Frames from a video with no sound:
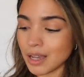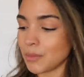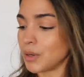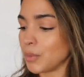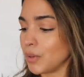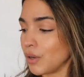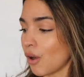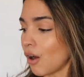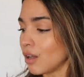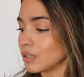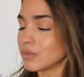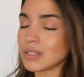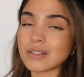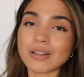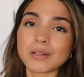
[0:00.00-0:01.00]
I'm gonna put all
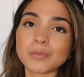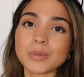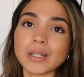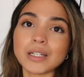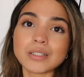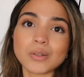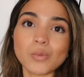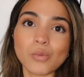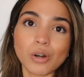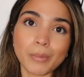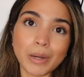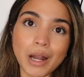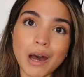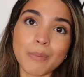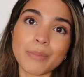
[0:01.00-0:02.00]
of this on a plate, warm
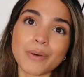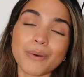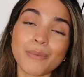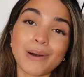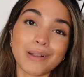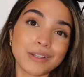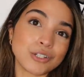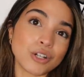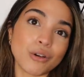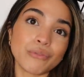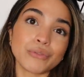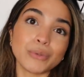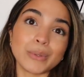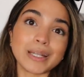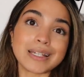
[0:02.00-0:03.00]
it up while the
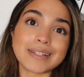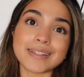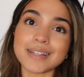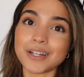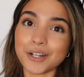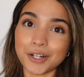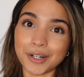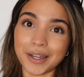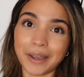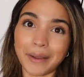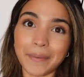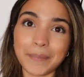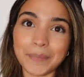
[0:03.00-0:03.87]
tofu is cooking.